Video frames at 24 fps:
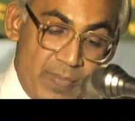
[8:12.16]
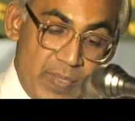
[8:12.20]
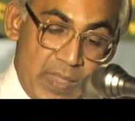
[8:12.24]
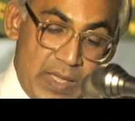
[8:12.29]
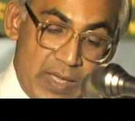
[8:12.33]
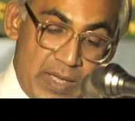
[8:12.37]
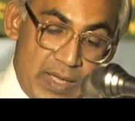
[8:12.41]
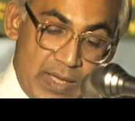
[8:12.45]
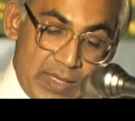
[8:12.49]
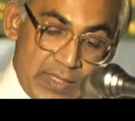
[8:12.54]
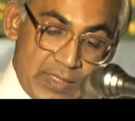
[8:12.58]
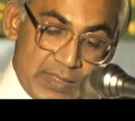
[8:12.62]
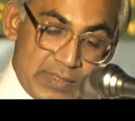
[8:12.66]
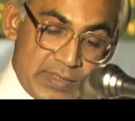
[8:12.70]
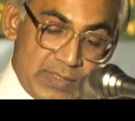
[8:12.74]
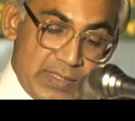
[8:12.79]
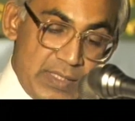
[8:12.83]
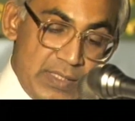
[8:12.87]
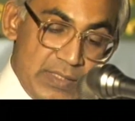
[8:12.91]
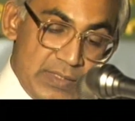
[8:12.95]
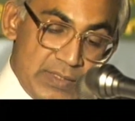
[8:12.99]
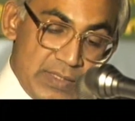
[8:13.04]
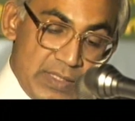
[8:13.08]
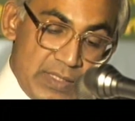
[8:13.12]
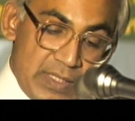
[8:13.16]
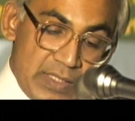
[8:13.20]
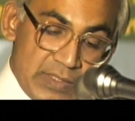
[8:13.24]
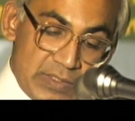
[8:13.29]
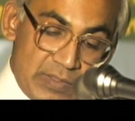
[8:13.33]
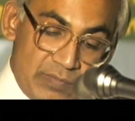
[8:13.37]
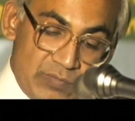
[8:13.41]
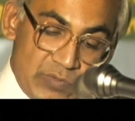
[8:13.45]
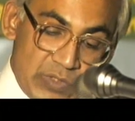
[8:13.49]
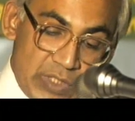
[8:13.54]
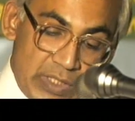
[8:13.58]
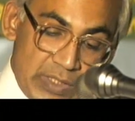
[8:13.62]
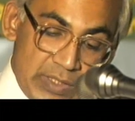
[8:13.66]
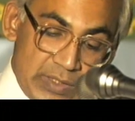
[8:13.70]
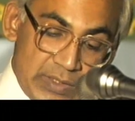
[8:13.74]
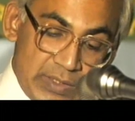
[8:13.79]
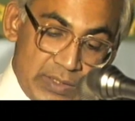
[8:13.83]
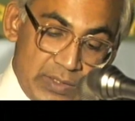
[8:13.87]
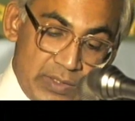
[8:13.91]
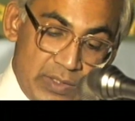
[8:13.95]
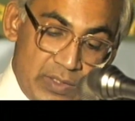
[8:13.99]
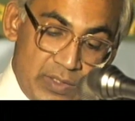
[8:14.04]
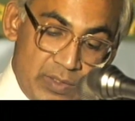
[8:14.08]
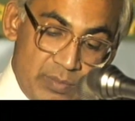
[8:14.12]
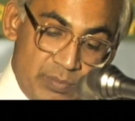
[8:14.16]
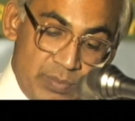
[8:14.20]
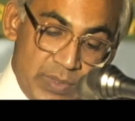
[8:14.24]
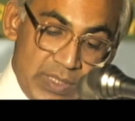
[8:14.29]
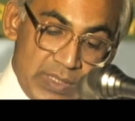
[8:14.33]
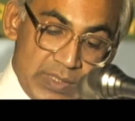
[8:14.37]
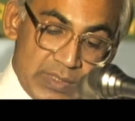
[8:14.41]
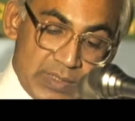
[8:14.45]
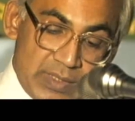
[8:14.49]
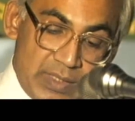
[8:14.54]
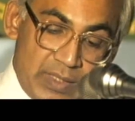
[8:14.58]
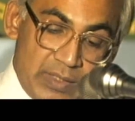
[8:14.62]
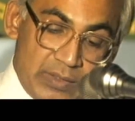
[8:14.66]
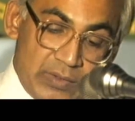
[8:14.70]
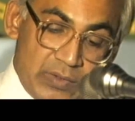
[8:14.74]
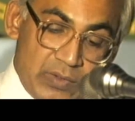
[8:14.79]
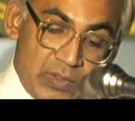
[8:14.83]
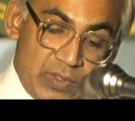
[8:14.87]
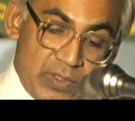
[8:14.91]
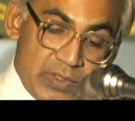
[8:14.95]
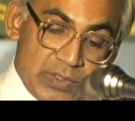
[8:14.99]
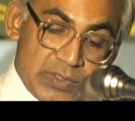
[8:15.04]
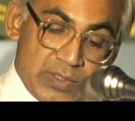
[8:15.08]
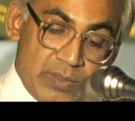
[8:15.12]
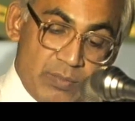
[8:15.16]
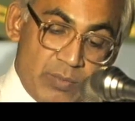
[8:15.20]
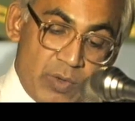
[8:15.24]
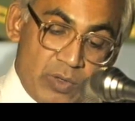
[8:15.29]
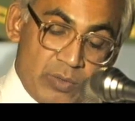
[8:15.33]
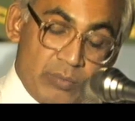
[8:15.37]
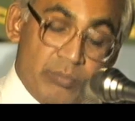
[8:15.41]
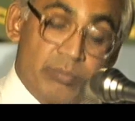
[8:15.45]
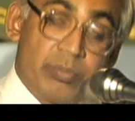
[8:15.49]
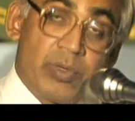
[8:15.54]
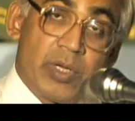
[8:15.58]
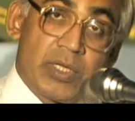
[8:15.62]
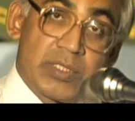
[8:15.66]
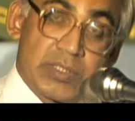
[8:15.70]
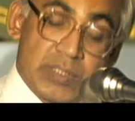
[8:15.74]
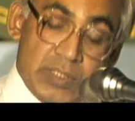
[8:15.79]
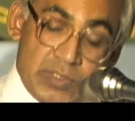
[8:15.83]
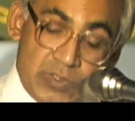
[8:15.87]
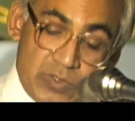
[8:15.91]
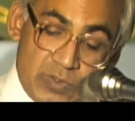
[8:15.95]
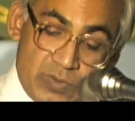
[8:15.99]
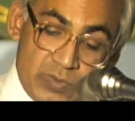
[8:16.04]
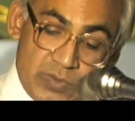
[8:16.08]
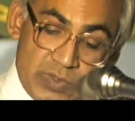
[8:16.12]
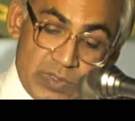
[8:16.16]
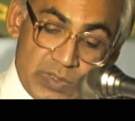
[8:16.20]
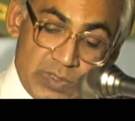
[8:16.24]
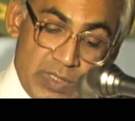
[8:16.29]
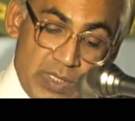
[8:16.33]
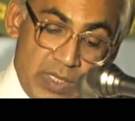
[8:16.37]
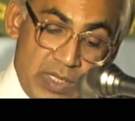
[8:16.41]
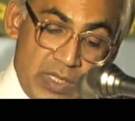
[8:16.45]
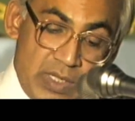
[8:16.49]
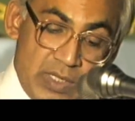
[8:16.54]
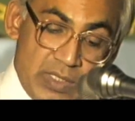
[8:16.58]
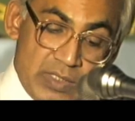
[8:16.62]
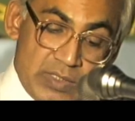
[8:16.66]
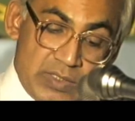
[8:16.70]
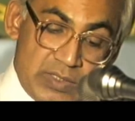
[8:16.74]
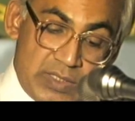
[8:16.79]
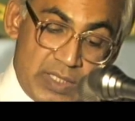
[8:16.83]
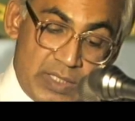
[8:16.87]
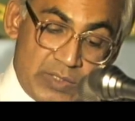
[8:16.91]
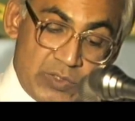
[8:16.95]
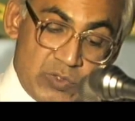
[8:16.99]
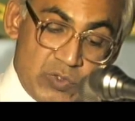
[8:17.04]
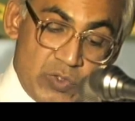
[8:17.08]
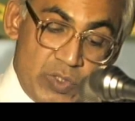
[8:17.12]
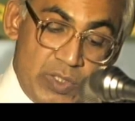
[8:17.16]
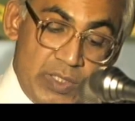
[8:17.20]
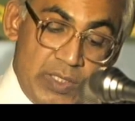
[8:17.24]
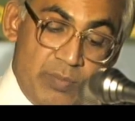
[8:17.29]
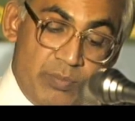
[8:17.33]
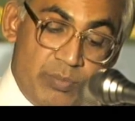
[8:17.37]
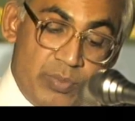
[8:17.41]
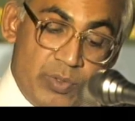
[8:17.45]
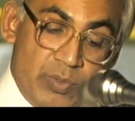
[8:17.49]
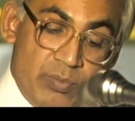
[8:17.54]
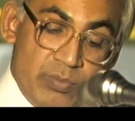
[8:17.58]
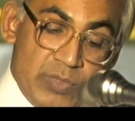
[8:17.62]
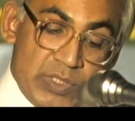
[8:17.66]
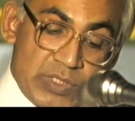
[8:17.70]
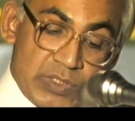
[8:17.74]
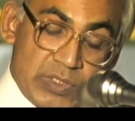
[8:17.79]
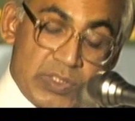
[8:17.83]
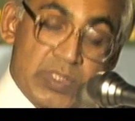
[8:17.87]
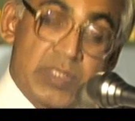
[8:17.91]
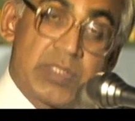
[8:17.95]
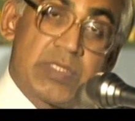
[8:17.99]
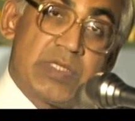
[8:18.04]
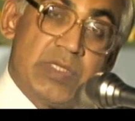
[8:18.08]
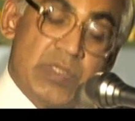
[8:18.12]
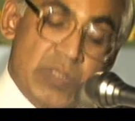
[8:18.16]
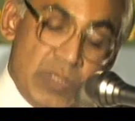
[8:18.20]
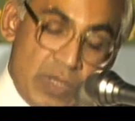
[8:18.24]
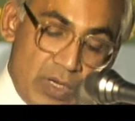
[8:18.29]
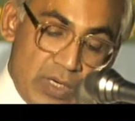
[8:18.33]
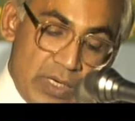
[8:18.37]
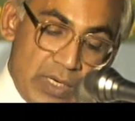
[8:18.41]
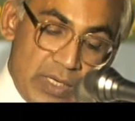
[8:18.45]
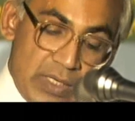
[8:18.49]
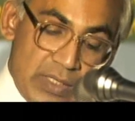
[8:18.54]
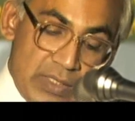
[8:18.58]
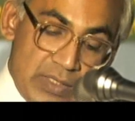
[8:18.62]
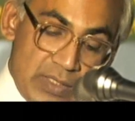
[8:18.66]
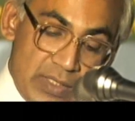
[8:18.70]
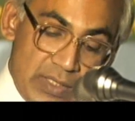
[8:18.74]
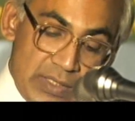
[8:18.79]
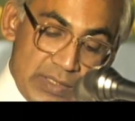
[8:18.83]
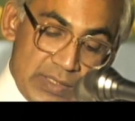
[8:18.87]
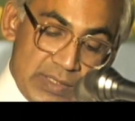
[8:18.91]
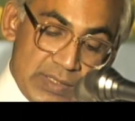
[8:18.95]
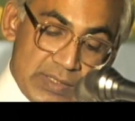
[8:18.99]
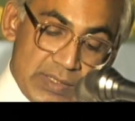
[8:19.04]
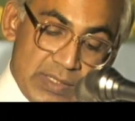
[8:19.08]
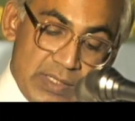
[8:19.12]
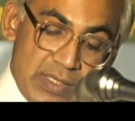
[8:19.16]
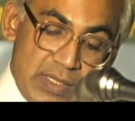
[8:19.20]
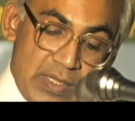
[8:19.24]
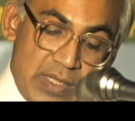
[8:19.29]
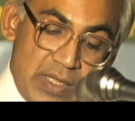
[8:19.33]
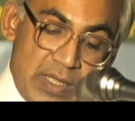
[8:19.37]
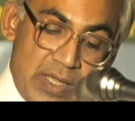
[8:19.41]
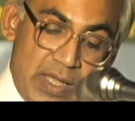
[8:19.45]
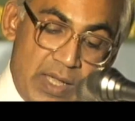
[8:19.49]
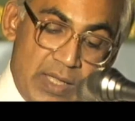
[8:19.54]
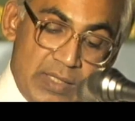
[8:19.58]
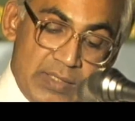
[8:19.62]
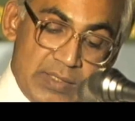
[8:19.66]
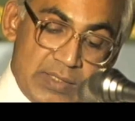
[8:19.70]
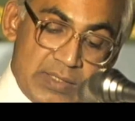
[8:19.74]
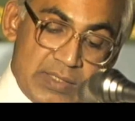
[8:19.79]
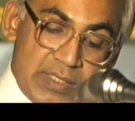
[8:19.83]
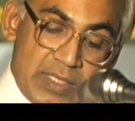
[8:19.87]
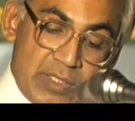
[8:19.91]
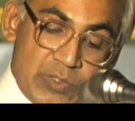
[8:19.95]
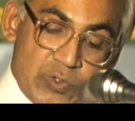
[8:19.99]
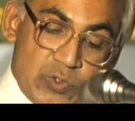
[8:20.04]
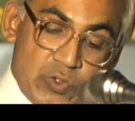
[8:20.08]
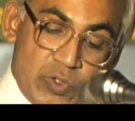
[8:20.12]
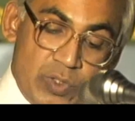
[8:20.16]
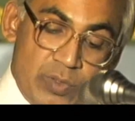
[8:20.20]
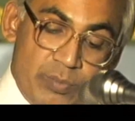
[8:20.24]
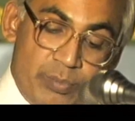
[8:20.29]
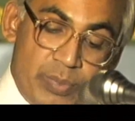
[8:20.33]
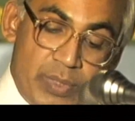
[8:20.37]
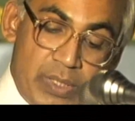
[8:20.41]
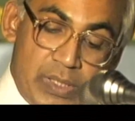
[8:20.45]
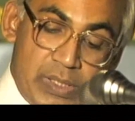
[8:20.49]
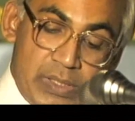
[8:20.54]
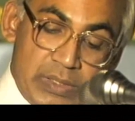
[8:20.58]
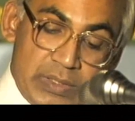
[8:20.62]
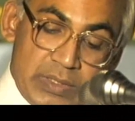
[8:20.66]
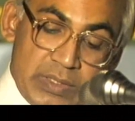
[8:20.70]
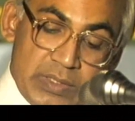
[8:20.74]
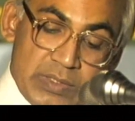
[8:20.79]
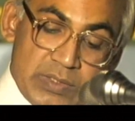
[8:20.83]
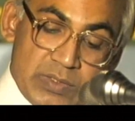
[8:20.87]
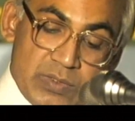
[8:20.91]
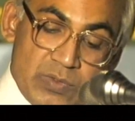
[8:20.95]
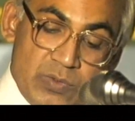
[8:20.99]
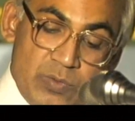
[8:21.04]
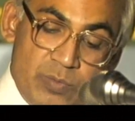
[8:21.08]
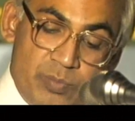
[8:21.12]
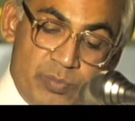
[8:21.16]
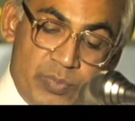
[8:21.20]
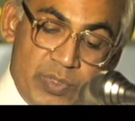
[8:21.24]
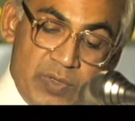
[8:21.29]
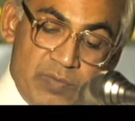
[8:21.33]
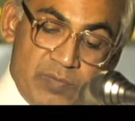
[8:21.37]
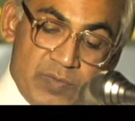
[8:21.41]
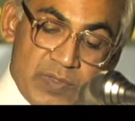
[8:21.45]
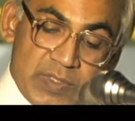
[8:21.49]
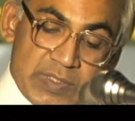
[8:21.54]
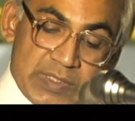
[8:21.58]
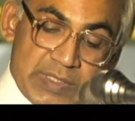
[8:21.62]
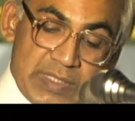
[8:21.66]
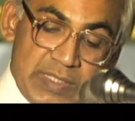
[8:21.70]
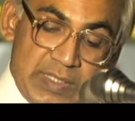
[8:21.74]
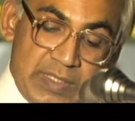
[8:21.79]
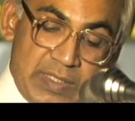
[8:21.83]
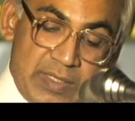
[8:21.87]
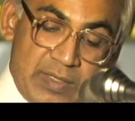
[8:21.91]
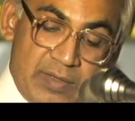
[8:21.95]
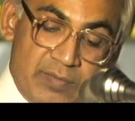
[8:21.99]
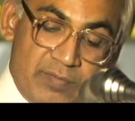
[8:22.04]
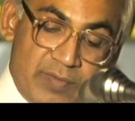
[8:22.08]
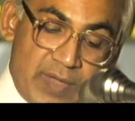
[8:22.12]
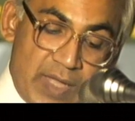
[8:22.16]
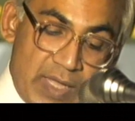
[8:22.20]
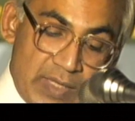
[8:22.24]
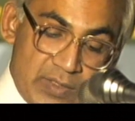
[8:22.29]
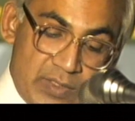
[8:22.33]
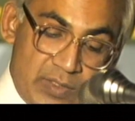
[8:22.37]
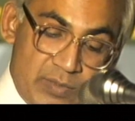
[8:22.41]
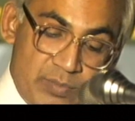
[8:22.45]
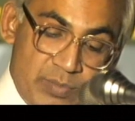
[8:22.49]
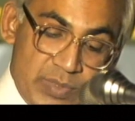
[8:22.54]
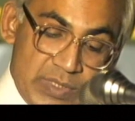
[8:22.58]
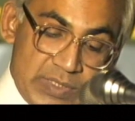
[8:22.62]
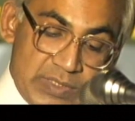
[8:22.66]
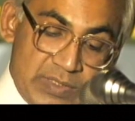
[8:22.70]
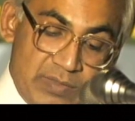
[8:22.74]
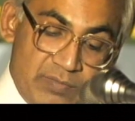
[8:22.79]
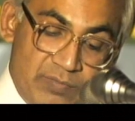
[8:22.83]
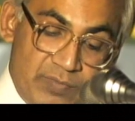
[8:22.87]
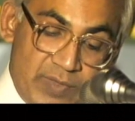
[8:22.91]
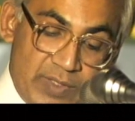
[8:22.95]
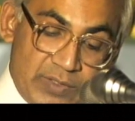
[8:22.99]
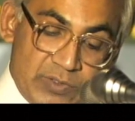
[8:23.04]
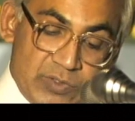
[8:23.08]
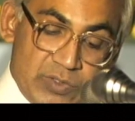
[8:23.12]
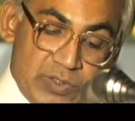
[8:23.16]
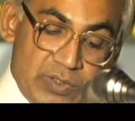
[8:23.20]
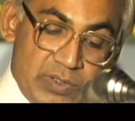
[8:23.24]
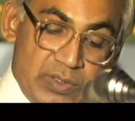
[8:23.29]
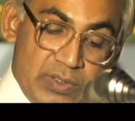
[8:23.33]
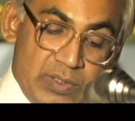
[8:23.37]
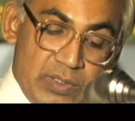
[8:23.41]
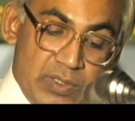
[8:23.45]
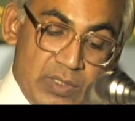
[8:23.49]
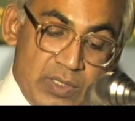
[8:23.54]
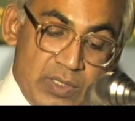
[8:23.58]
The highest incidence of genital herpes occurs among prostitutes, sexually promiscuous young adults, and sexual partners who previously have had herpes infection.